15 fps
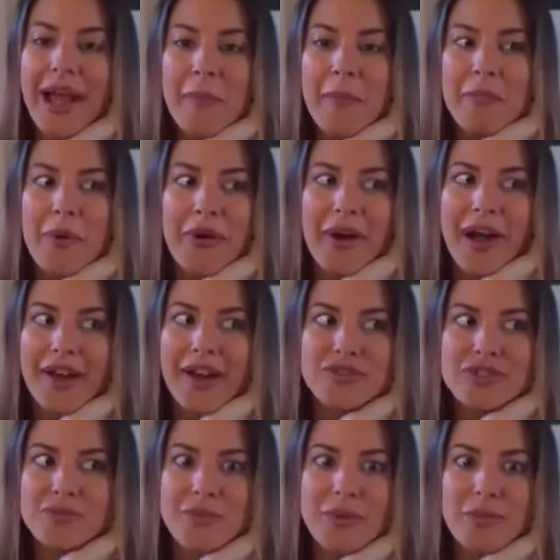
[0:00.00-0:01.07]
But I've
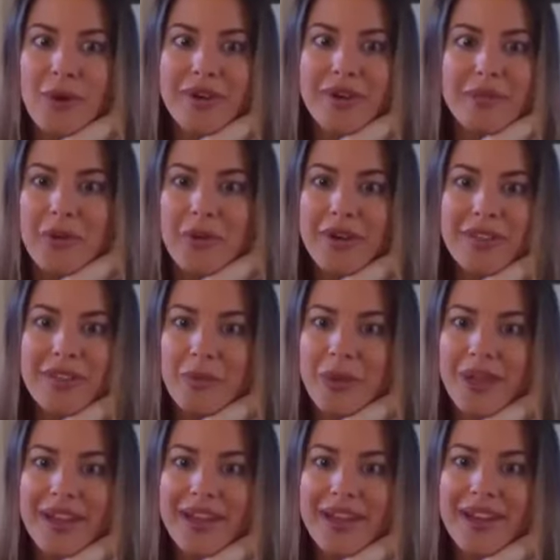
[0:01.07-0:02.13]
just been wanting one in the
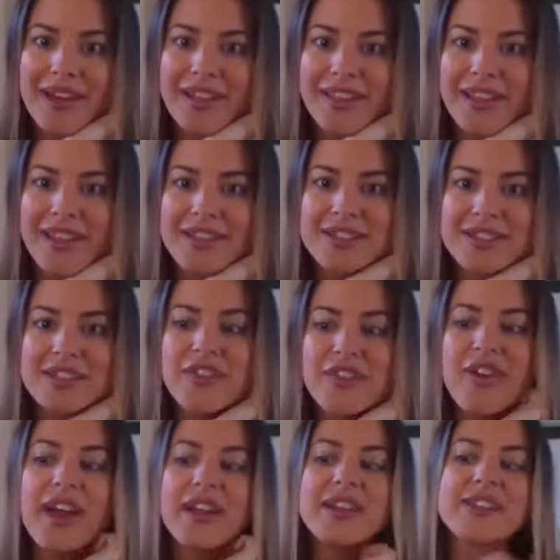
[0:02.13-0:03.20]
week. And I think it's because
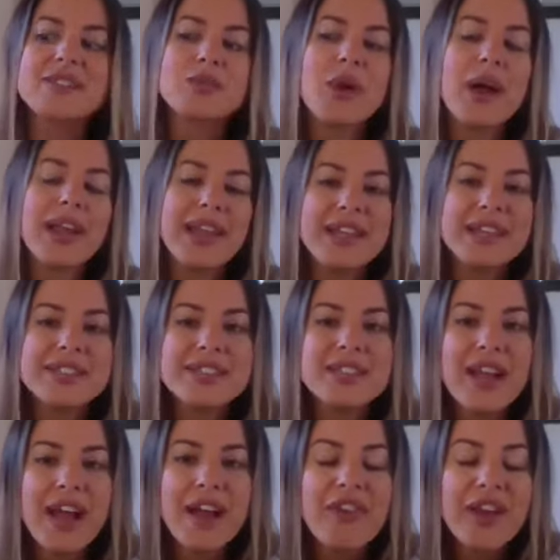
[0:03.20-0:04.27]
I find
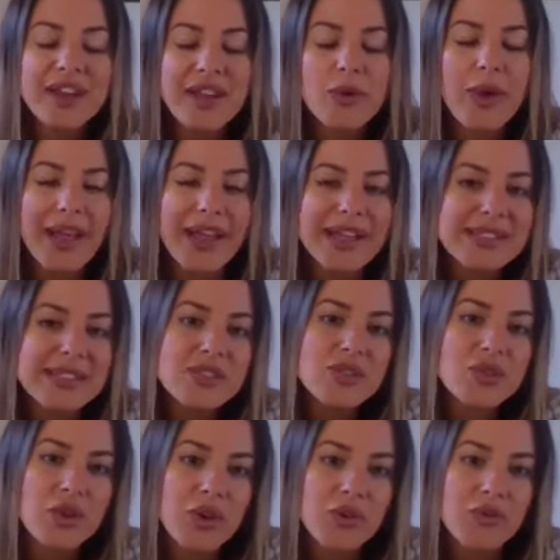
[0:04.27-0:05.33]
it quite easy to
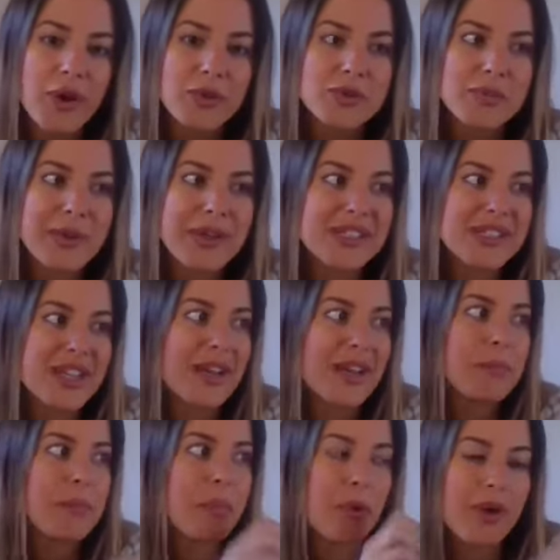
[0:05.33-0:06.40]
cook a roast because you can
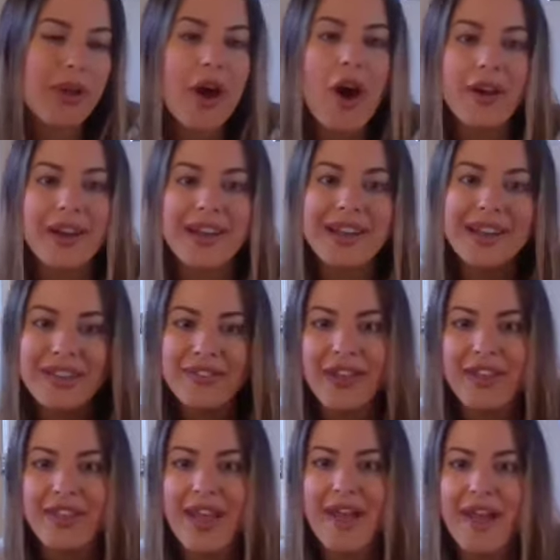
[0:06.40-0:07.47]
put it on and leave
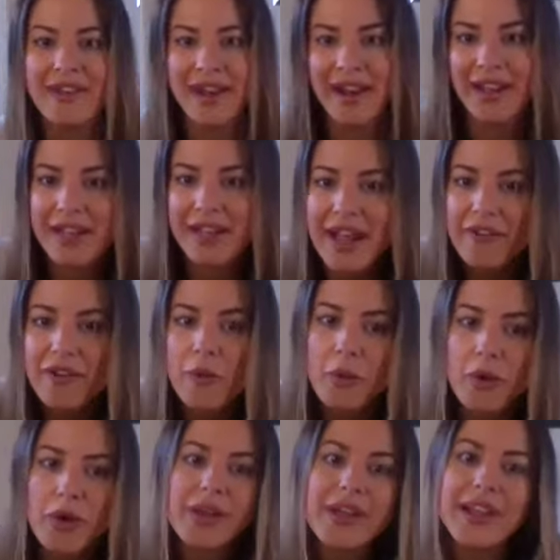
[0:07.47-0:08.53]
it there and I can carry on
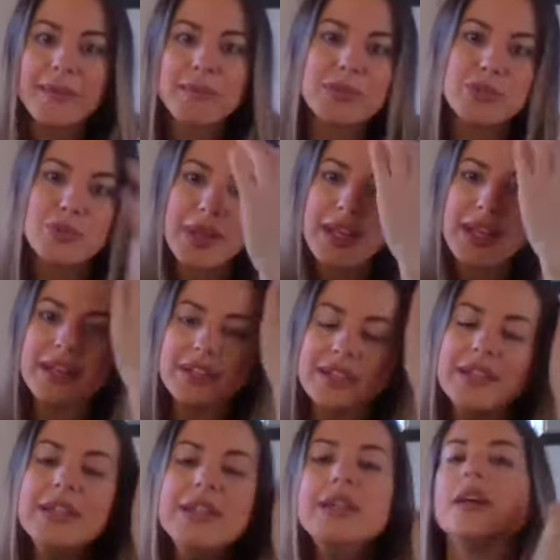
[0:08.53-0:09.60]
working in between.
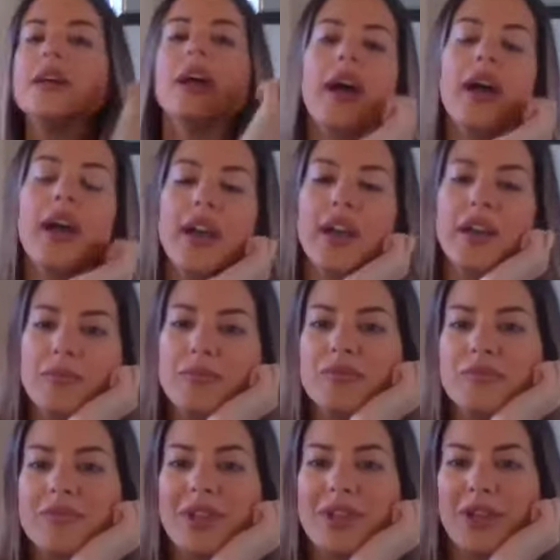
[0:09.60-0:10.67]
And
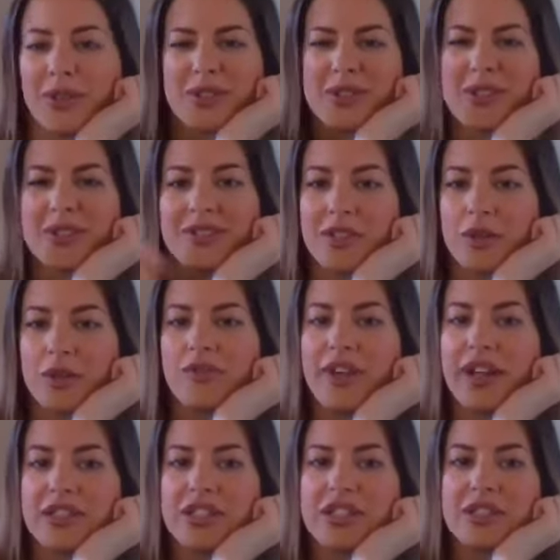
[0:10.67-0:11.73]
girls can do the
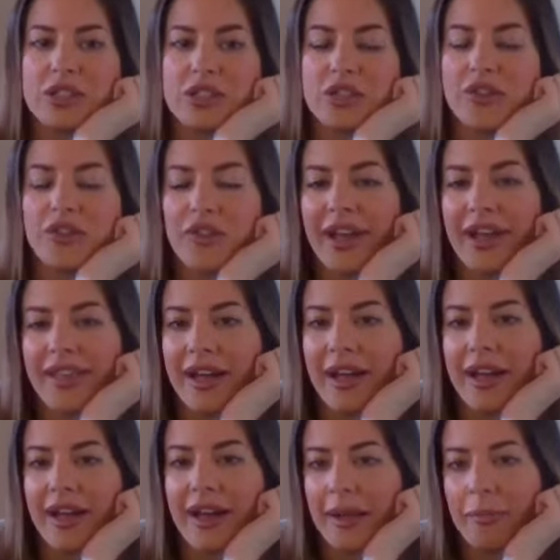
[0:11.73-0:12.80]
veggies and stuff like
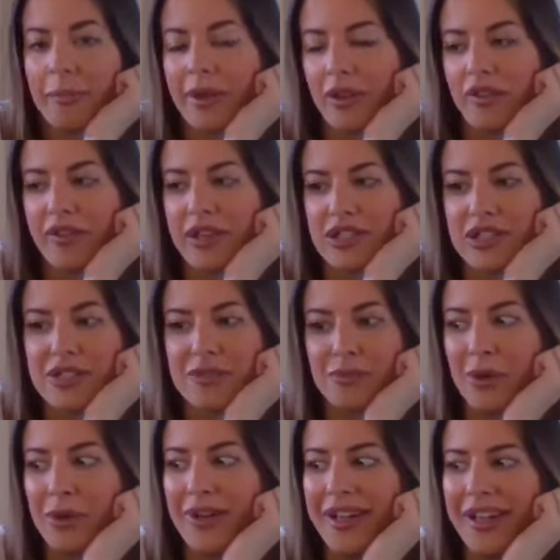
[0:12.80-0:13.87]
that, like peel the veggies.
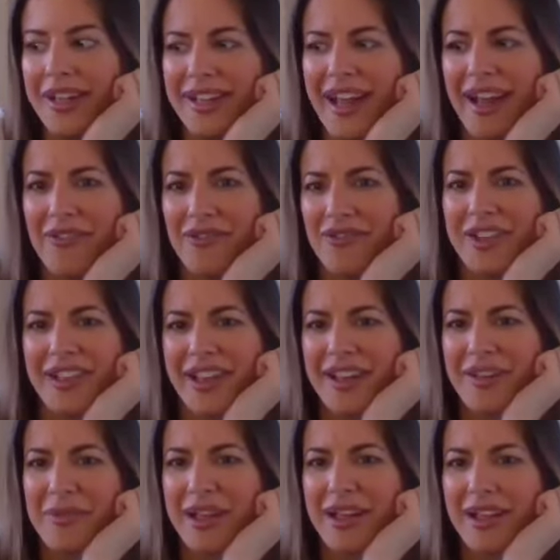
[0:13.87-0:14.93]
But yeah, I feel like
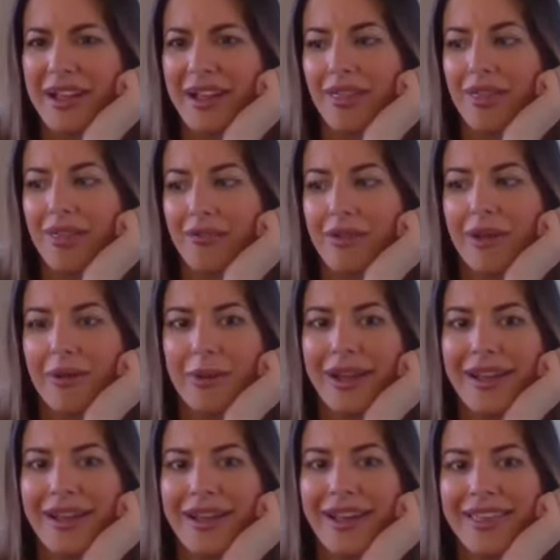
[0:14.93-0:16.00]
I'm eating like three a
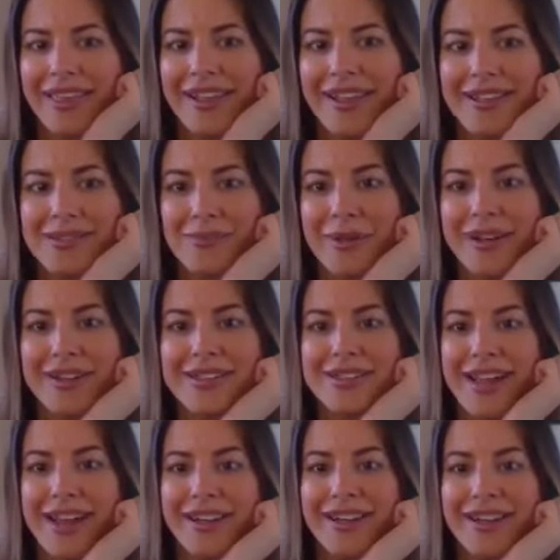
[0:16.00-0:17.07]
week. I think it's because
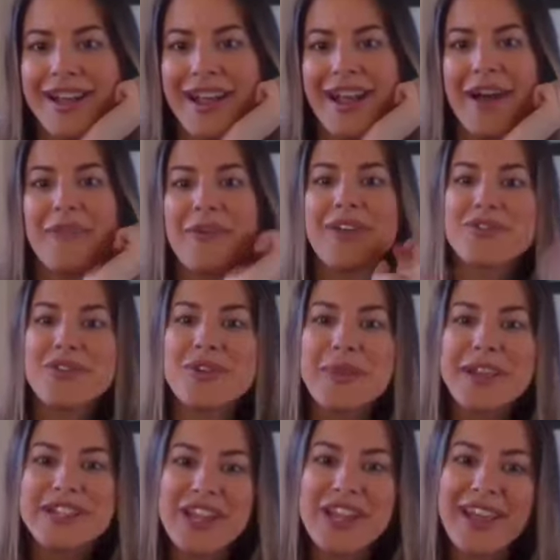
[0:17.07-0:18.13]
then when I've done a
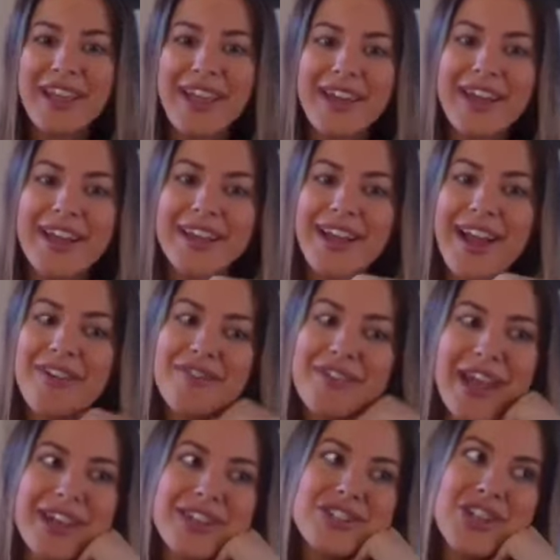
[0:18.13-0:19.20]
big chicken, I can have
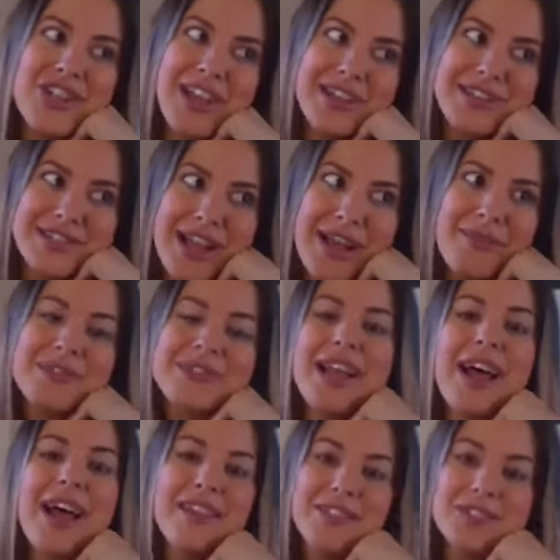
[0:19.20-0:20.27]
like chicken
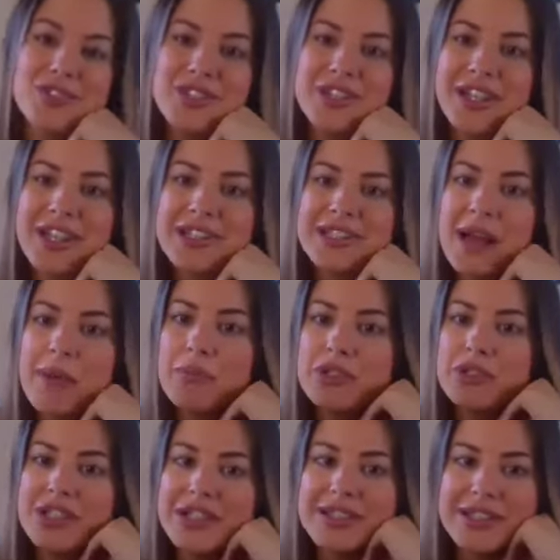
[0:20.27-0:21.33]
salad or chicken
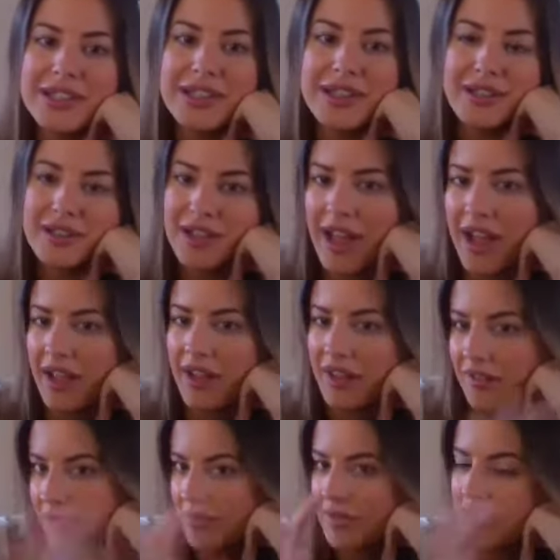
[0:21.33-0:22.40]
sandwiches and like
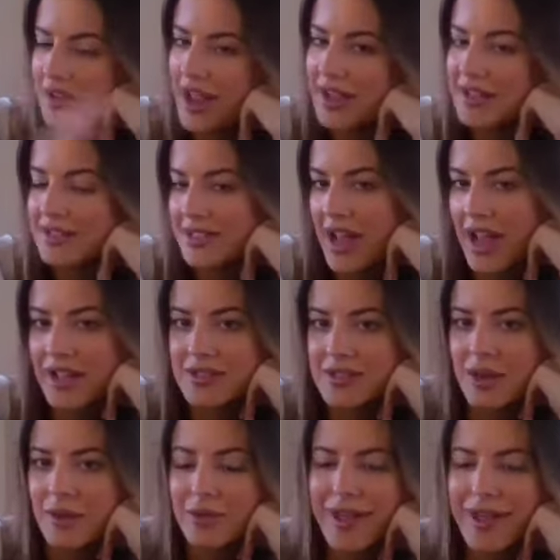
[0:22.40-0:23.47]
the next day. So
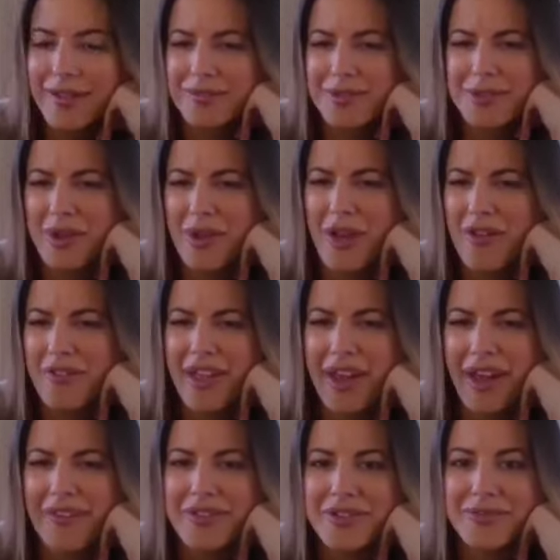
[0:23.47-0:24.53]
yeah, I've done a lot of
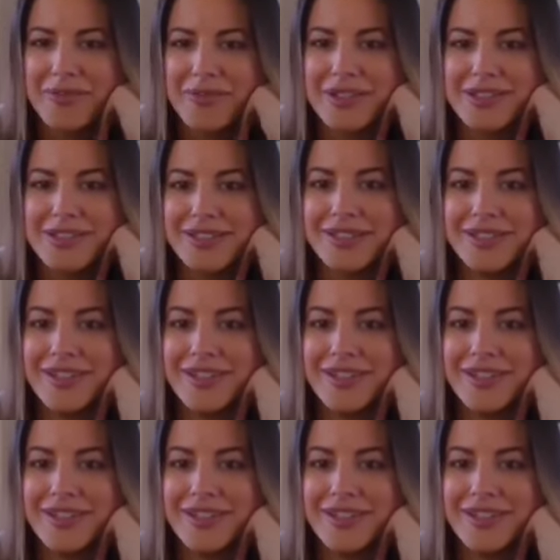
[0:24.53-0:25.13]
that for some reason.